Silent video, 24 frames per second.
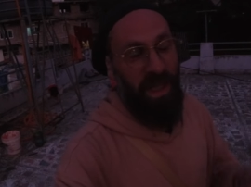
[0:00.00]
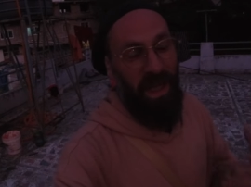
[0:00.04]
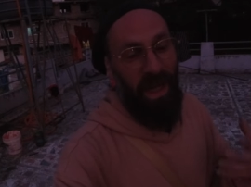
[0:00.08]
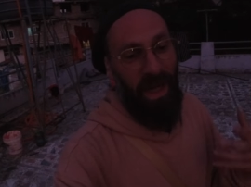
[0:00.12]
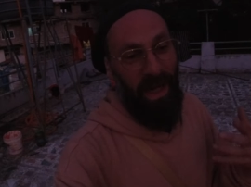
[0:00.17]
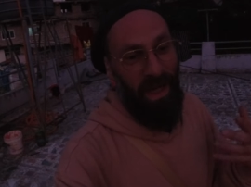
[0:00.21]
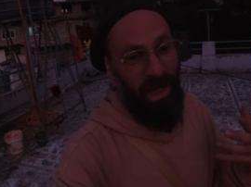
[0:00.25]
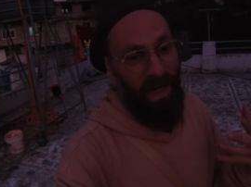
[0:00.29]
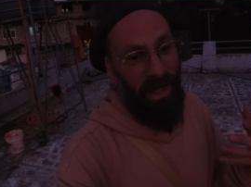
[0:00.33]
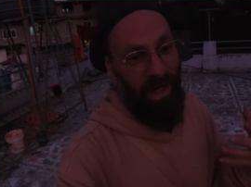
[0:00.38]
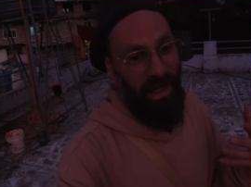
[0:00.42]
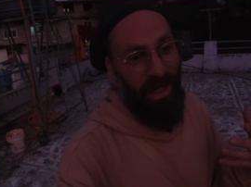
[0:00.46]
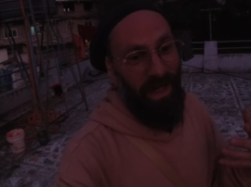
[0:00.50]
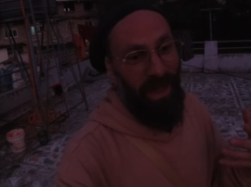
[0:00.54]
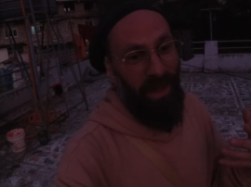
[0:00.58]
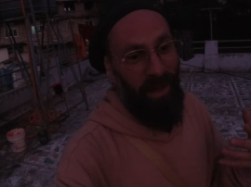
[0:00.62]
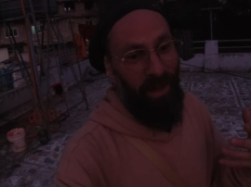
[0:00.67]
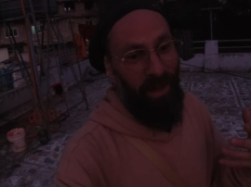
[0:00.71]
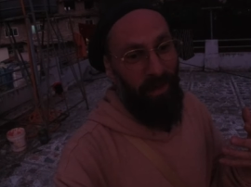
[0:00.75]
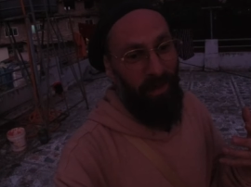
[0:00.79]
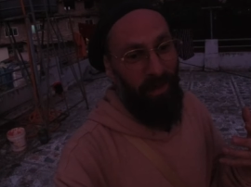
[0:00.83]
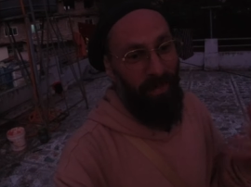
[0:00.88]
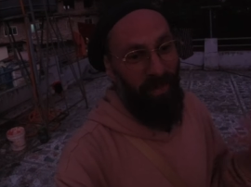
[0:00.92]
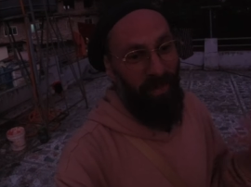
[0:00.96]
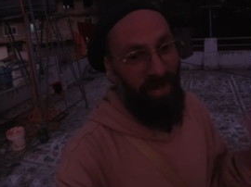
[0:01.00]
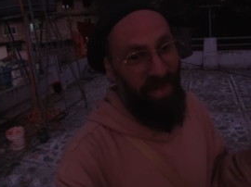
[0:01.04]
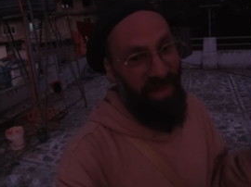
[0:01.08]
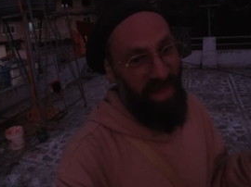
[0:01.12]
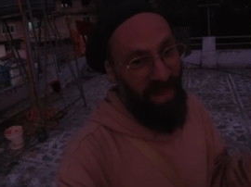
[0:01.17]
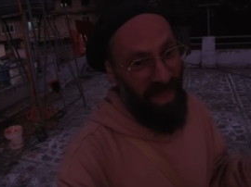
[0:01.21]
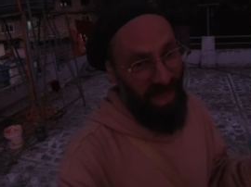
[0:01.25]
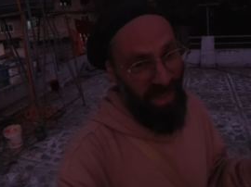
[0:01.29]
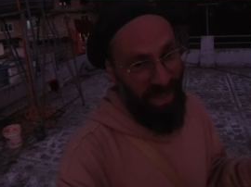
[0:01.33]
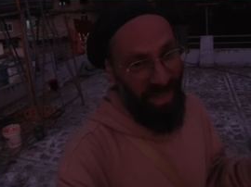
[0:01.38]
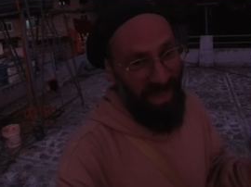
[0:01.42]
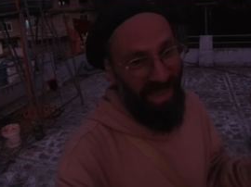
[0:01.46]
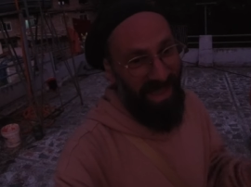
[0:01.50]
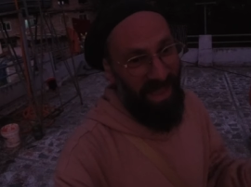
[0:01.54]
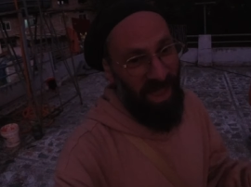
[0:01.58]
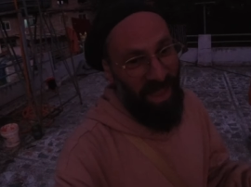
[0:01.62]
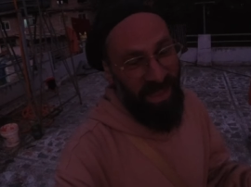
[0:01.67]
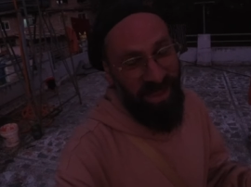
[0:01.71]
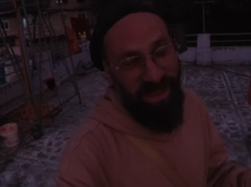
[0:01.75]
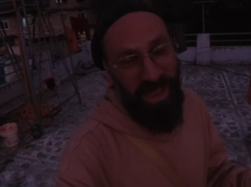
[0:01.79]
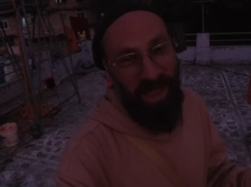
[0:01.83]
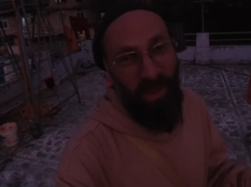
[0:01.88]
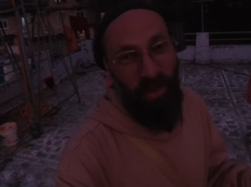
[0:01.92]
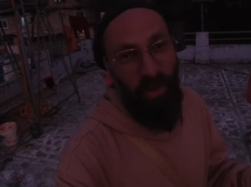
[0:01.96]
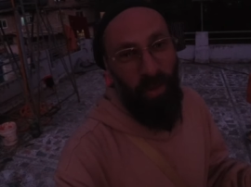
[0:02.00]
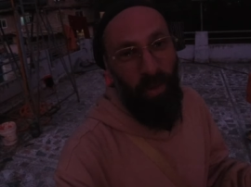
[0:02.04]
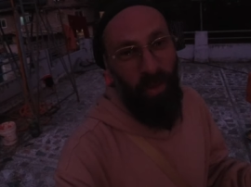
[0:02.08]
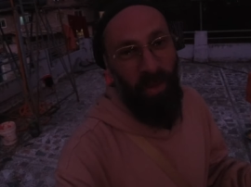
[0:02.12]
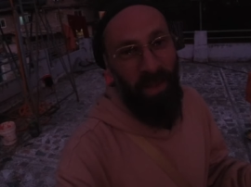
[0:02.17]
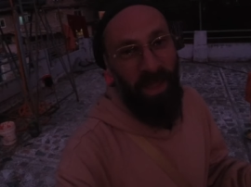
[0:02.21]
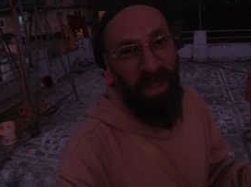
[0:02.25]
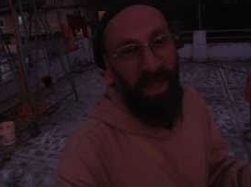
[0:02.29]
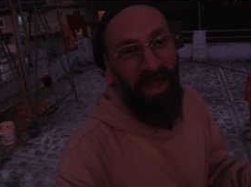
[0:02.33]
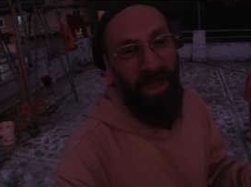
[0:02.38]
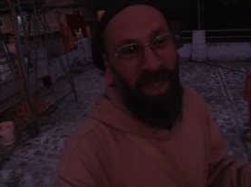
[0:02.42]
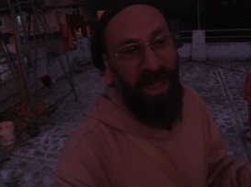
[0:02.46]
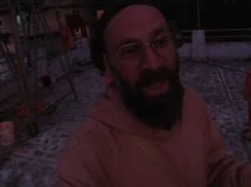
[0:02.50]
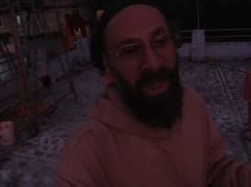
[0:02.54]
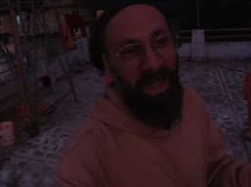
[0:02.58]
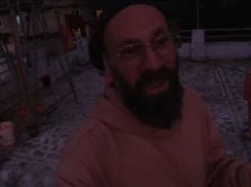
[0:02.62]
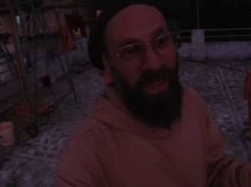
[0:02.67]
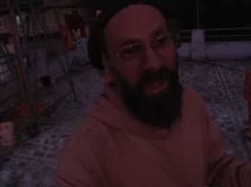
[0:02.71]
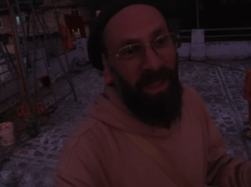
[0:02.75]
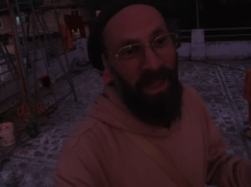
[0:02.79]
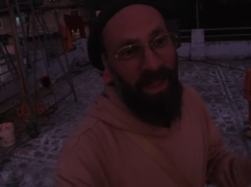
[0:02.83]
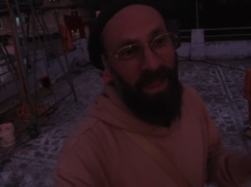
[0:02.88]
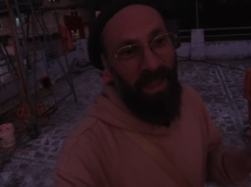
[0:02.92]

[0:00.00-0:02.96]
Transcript: uh, they, it does get cold at night